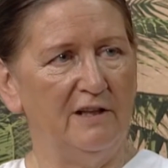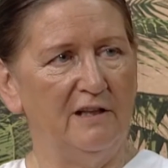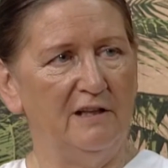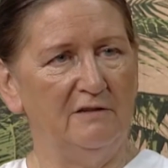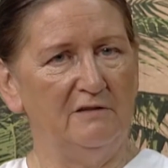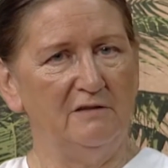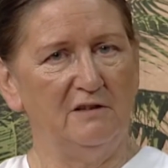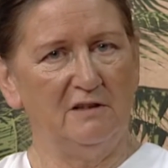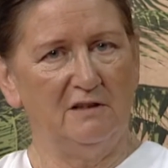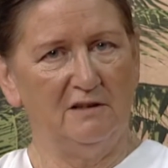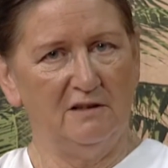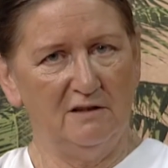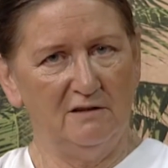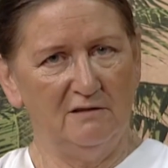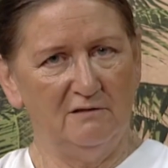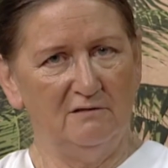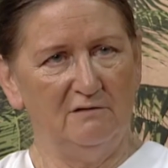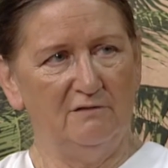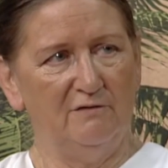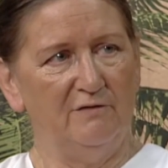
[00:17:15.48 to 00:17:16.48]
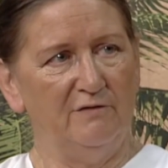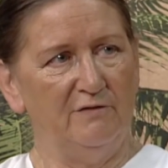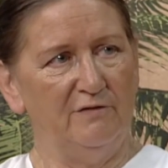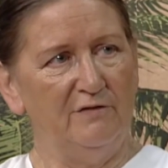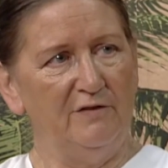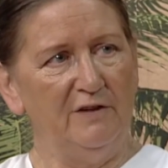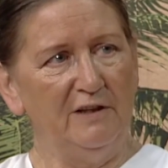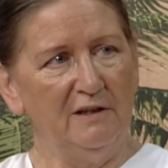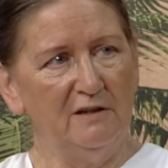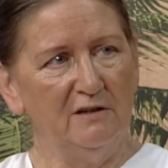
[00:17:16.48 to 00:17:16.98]
that
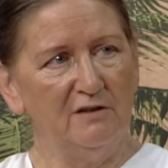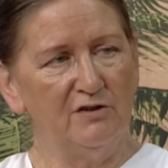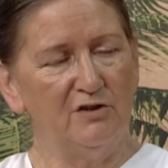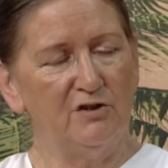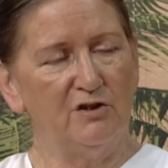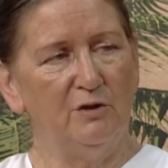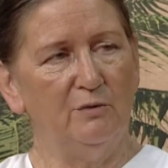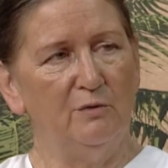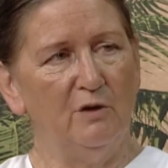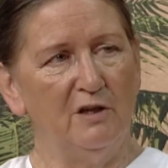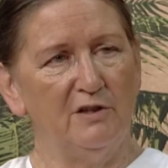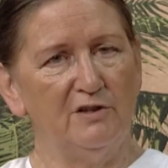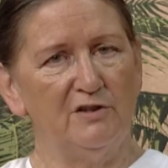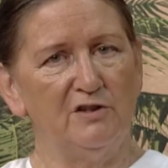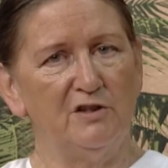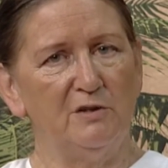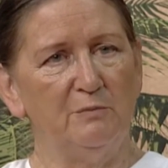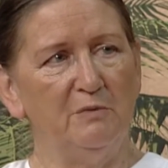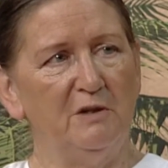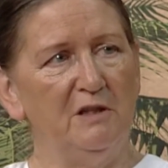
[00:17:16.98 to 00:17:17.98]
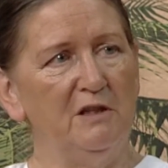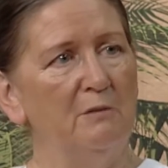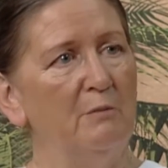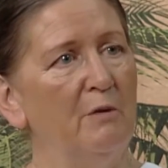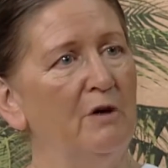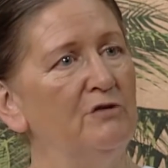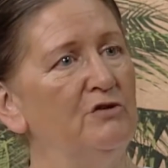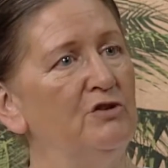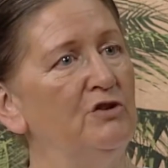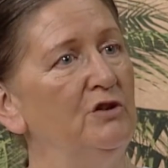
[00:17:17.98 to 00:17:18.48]
feels to us to be the
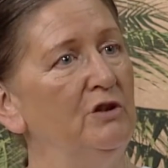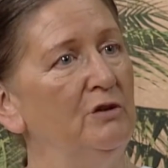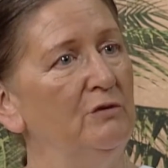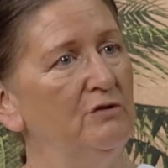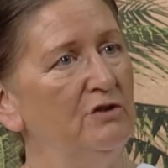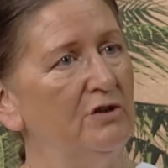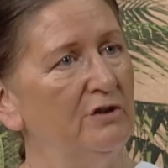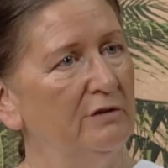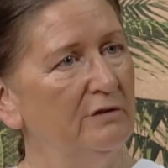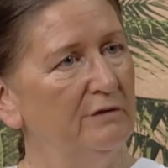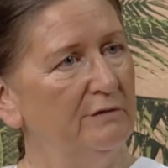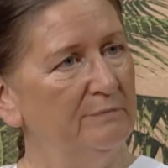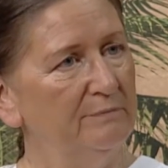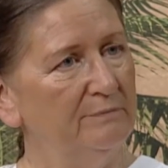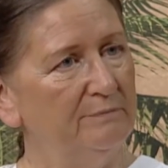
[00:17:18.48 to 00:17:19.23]
most neutral,